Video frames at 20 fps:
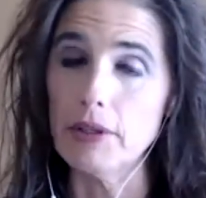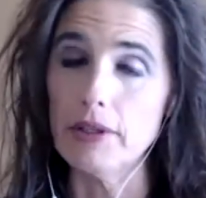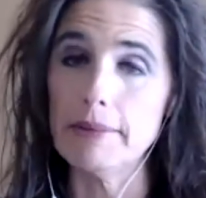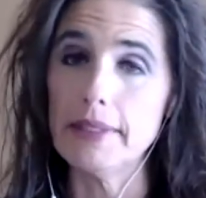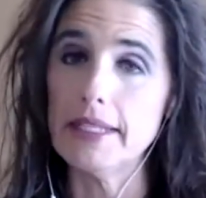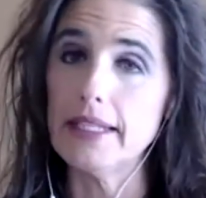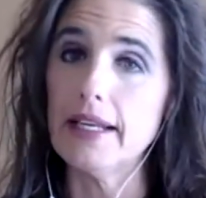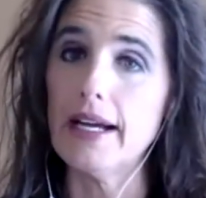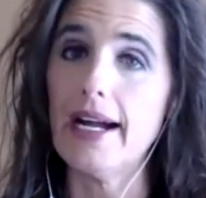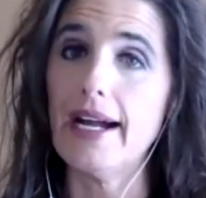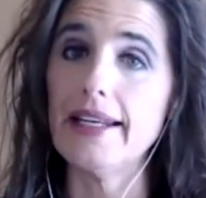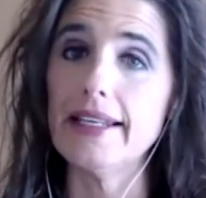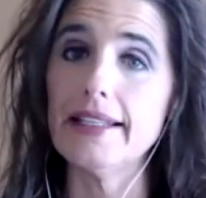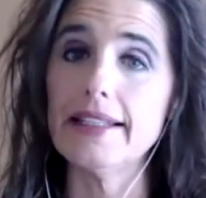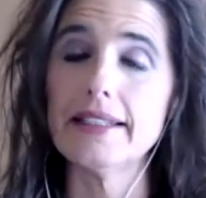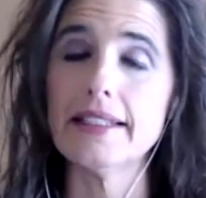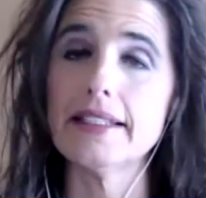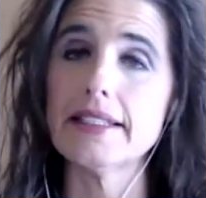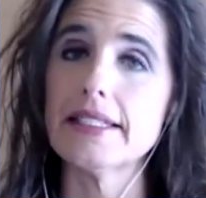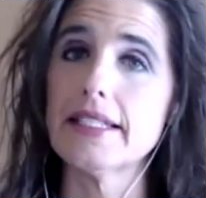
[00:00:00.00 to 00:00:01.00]
I mean, I
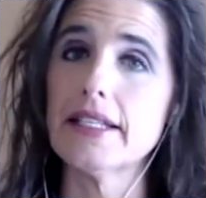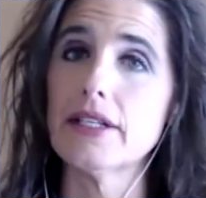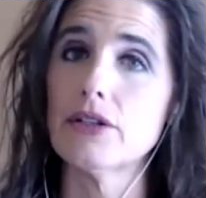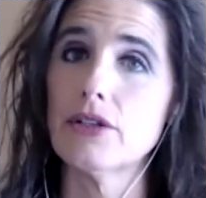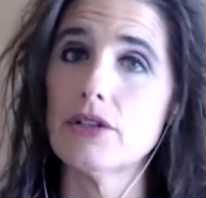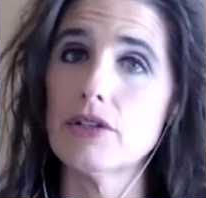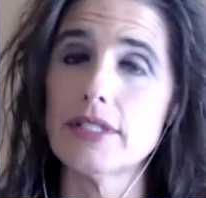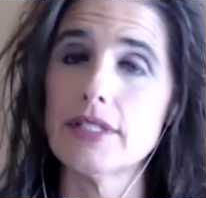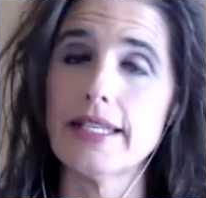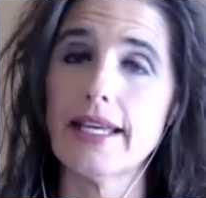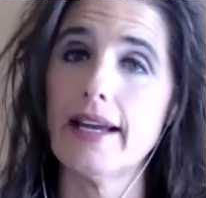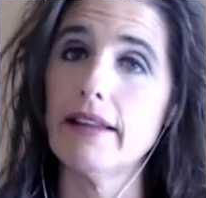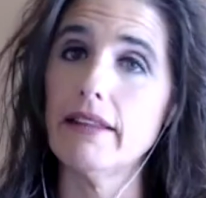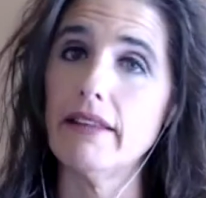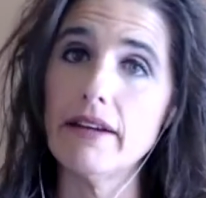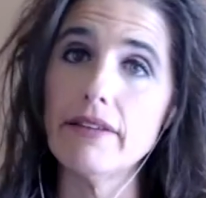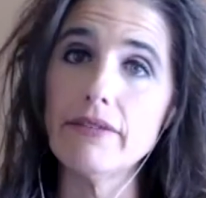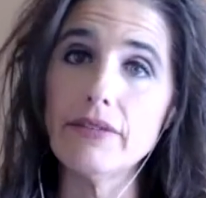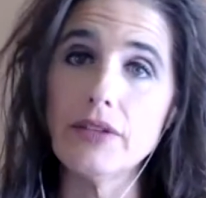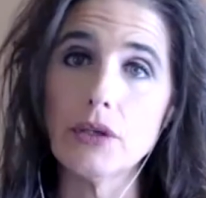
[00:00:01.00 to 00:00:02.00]
didn't get to hear her say I love